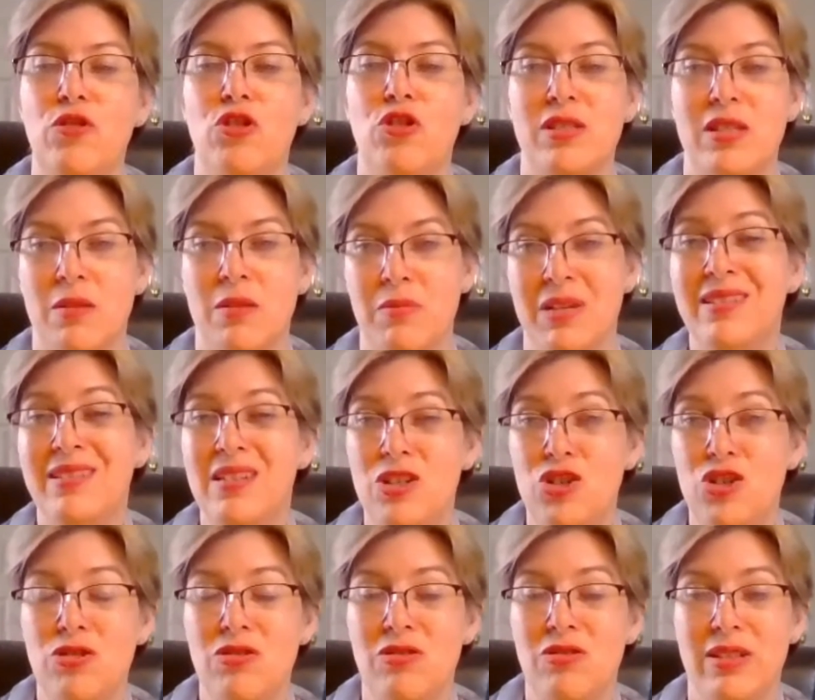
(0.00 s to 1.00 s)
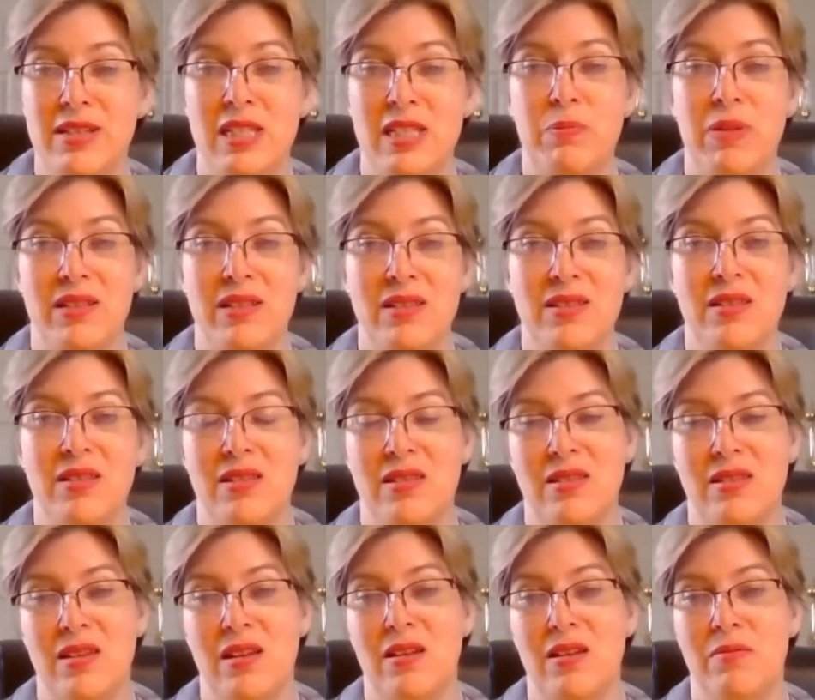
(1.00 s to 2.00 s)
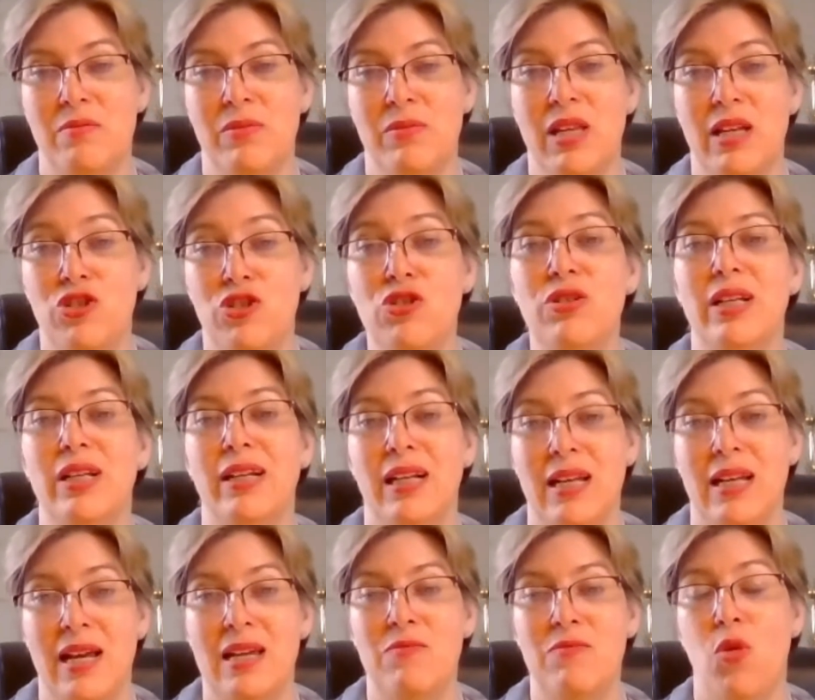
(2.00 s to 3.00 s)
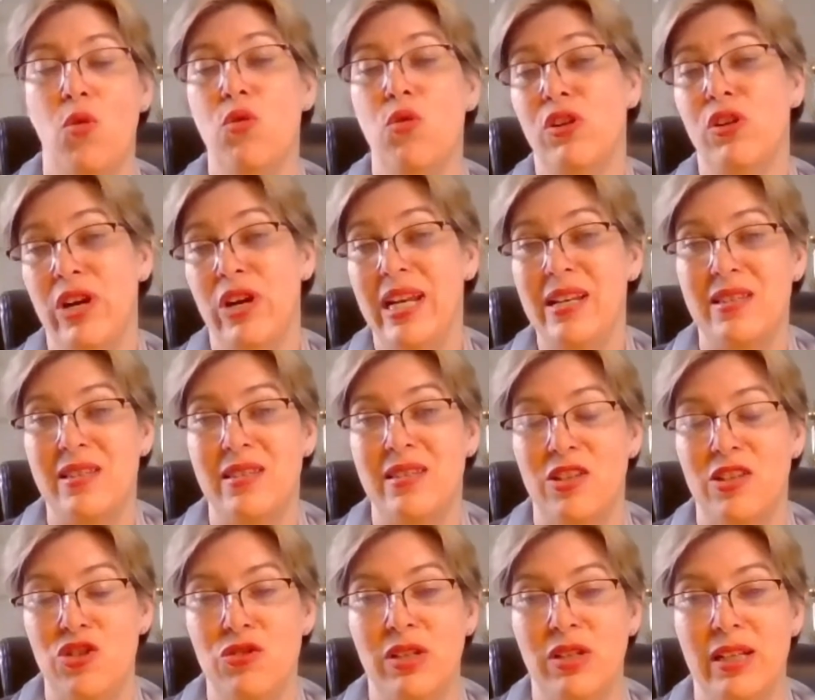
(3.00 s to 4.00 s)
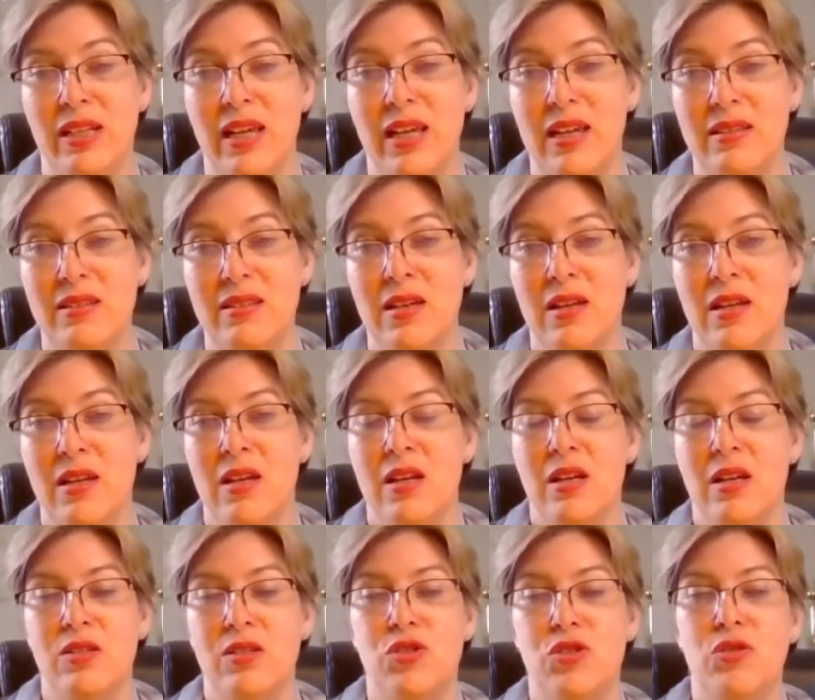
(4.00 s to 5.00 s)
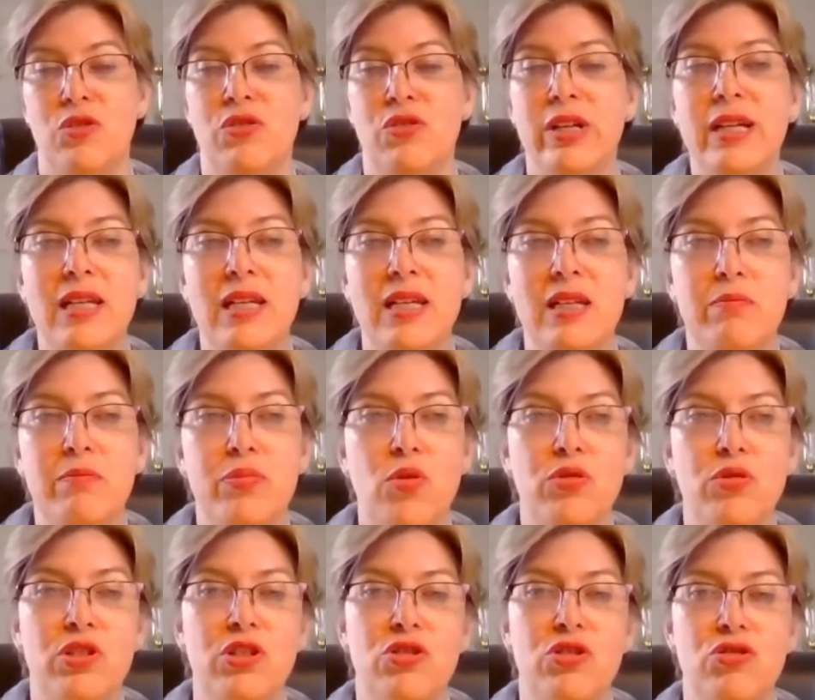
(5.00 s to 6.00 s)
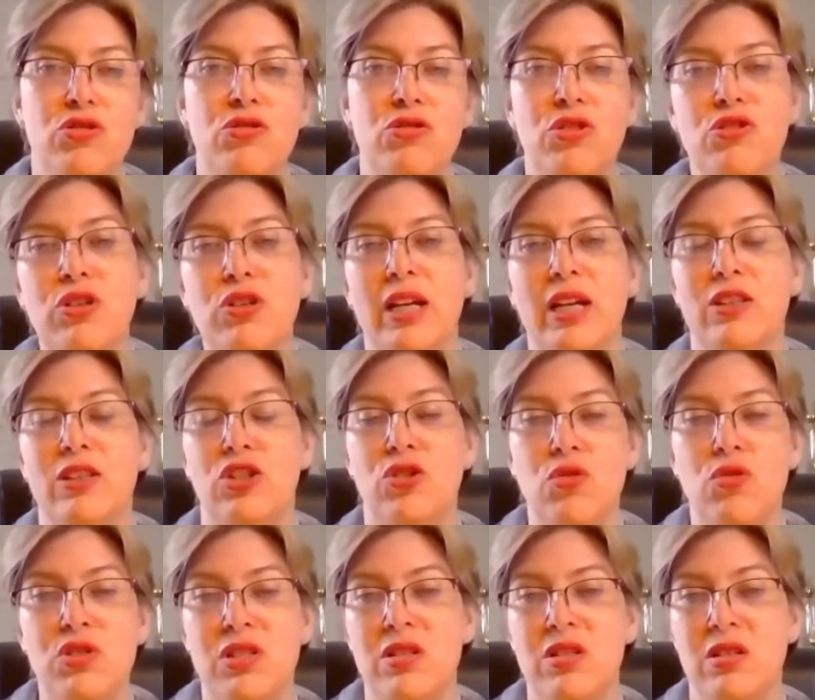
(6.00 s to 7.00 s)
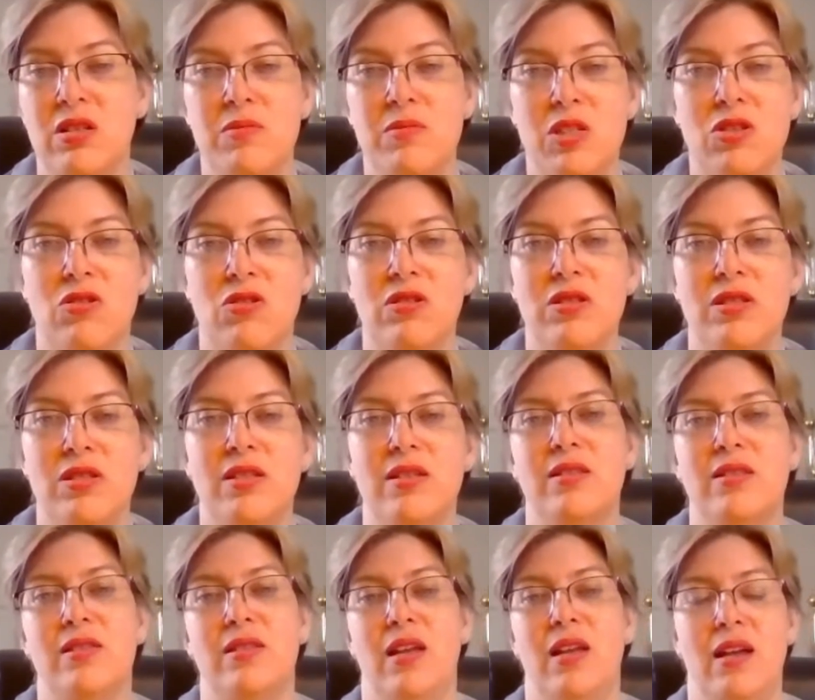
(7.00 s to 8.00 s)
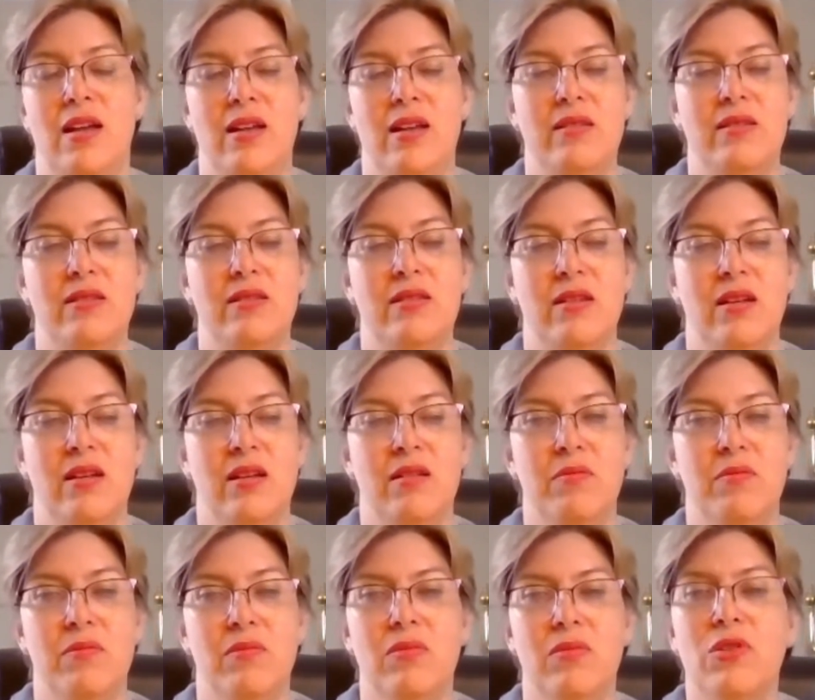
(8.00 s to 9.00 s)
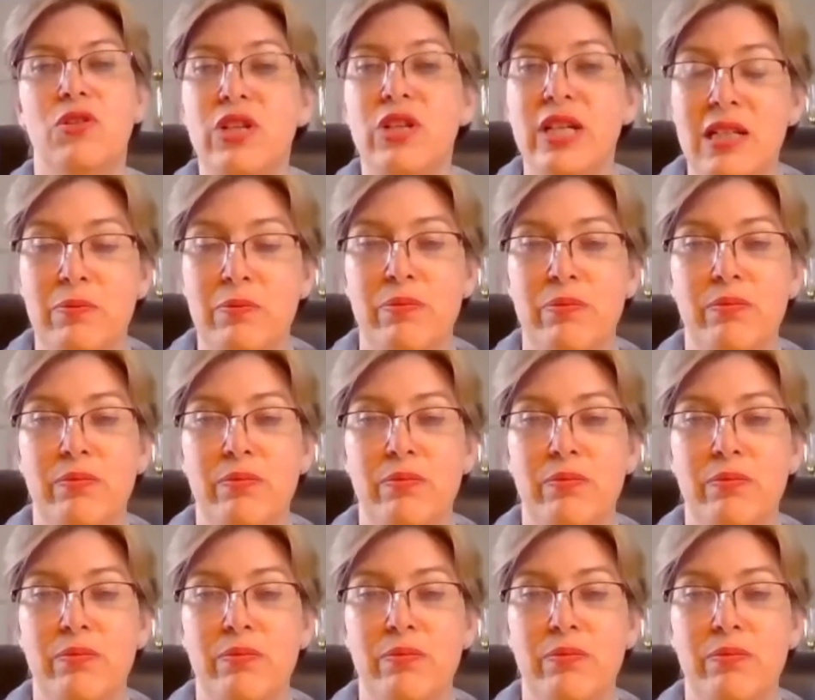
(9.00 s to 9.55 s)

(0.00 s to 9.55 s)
got some additional expenses that you can claim or credits that you can get. So really important to look at your circumstances and read